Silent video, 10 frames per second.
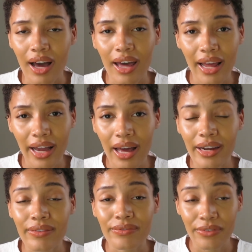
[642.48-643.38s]
and I got
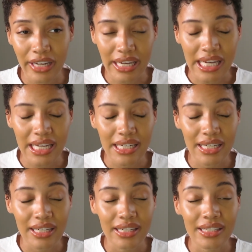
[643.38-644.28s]
a freaking
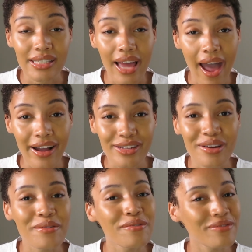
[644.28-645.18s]
text
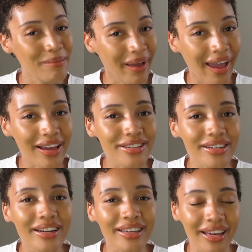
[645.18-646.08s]
from my agent
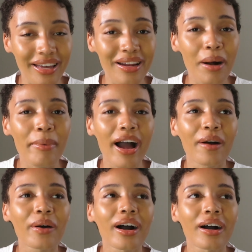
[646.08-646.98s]
again about